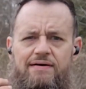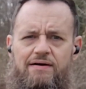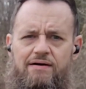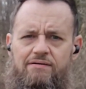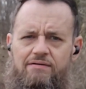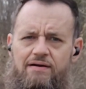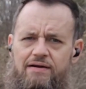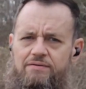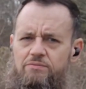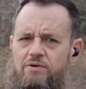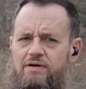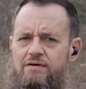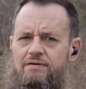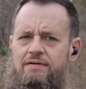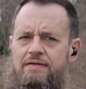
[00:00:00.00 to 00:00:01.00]
All right,
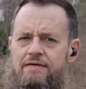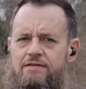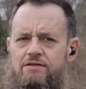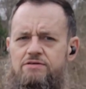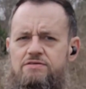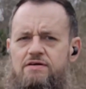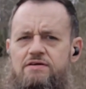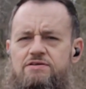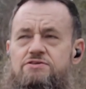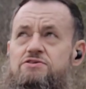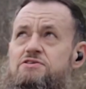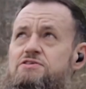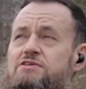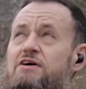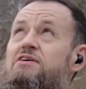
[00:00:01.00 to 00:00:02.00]
well, it looks like it's
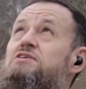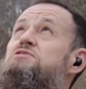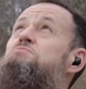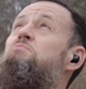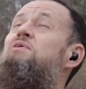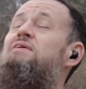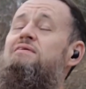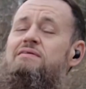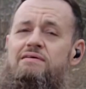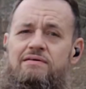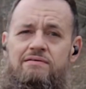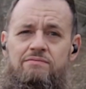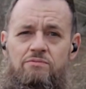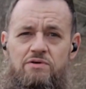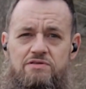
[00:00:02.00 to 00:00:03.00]
just started sprinkling.
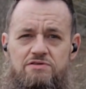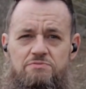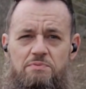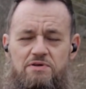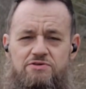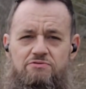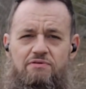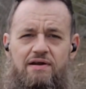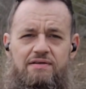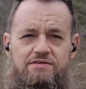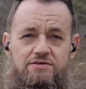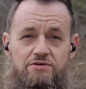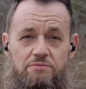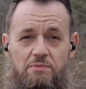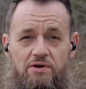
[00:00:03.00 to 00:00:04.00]
It wasn't supposed to rain
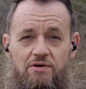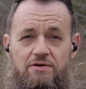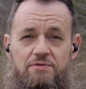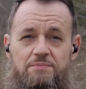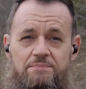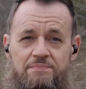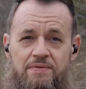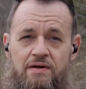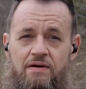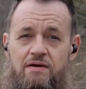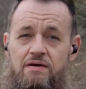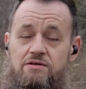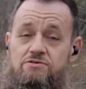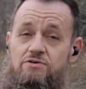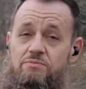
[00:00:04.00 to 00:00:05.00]
till tomorrow.
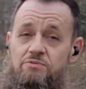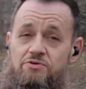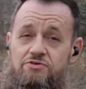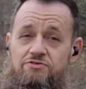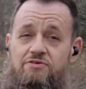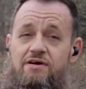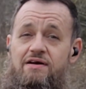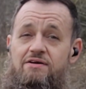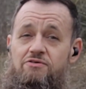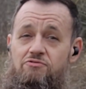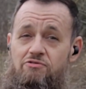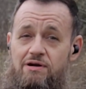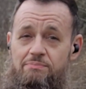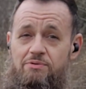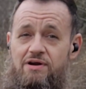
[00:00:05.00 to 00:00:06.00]
So I'm going to try and
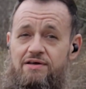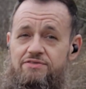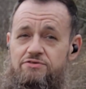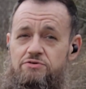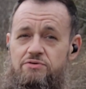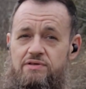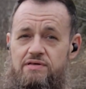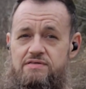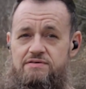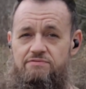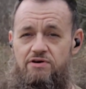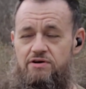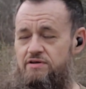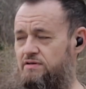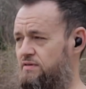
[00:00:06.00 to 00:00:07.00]
rip right through this. I've
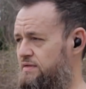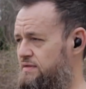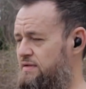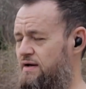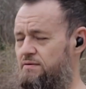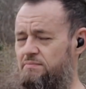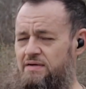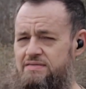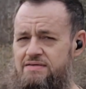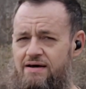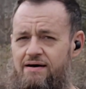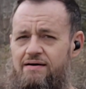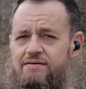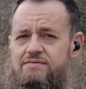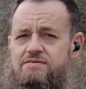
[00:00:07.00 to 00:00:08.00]
already cleaned out my
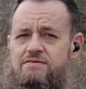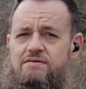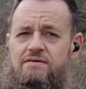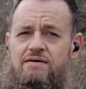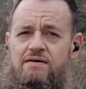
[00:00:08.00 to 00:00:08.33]
tines.